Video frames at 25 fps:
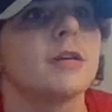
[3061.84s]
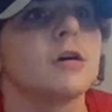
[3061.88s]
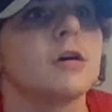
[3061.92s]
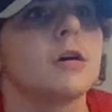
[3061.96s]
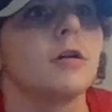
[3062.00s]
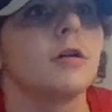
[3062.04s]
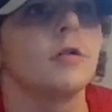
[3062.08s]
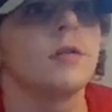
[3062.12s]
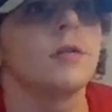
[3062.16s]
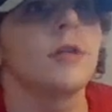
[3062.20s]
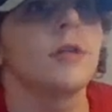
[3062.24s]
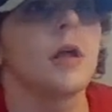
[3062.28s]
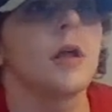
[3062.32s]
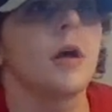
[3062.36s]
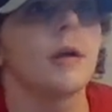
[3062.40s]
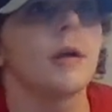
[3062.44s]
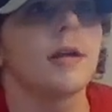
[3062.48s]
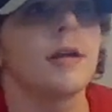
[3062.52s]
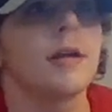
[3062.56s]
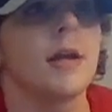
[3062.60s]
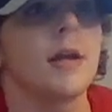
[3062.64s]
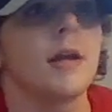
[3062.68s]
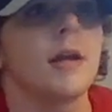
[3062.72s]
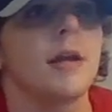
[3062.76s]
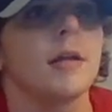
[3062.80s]
so the
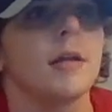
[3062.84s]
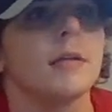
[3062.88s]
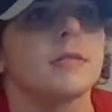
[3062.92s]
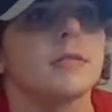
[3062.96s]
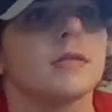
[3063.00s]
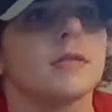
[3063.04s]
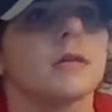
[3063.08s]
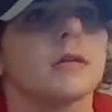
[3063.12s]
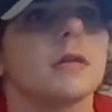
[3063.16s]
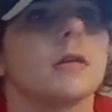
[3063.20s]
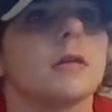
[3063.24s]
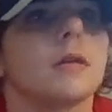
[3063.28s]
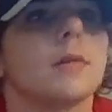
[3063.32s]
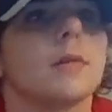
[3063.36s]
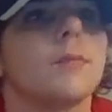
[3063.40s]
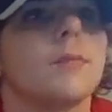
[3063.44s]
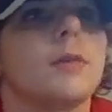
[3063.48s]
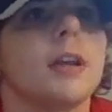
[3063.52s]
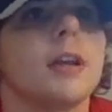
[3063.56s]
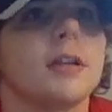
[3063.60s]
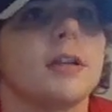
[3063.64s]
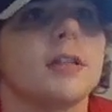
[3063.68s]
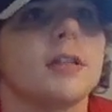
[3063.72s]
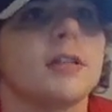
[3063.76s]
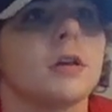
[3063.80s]
Canadiens
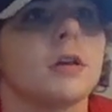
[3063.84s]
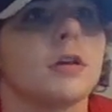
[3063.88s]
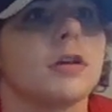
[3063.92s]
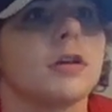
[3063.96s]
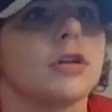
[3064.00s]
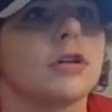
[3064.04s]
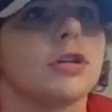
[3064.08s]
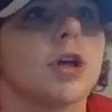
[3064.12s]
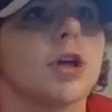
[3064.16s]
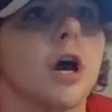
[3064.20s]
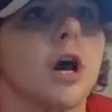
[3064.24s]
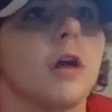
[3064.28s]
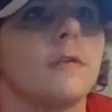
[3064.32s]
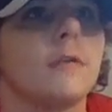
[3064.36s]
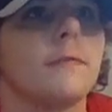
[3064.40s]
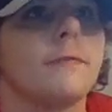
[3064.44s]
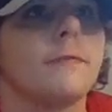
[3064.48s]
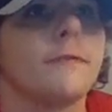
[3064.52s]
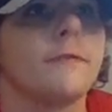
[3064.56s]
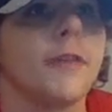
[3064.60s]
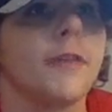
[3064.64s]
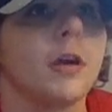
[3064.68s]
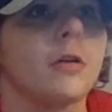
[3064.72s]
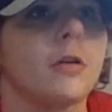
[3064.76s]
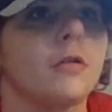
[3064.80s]
picked Sean
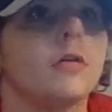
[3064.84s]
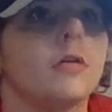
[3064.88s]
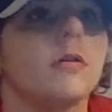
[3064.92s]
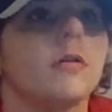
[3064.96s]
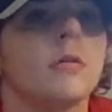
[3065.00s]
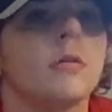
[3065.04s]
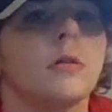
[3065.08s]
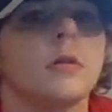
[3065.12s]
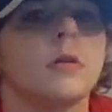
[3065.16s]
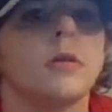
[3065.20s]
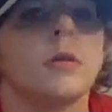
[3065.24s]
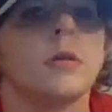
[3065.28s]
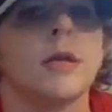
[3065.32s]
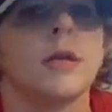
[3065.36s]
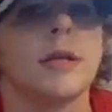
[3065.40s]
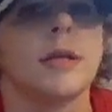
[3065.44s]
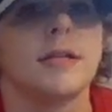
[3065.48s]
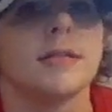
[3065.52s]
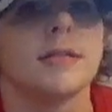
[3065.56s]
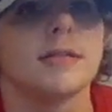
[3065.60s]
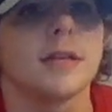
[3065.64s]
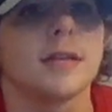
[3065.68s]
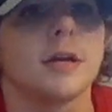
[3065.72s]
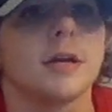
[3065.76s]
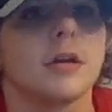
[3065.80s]
Farrell.
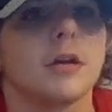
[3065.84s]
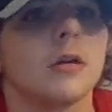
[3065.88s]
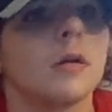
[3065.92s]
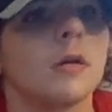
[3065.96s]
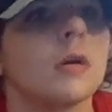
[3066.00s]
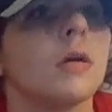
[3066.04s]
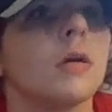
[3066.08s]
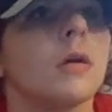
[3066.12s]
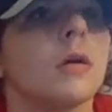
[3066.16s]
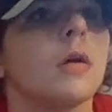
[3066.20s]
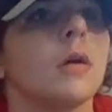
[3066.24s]
He's a center.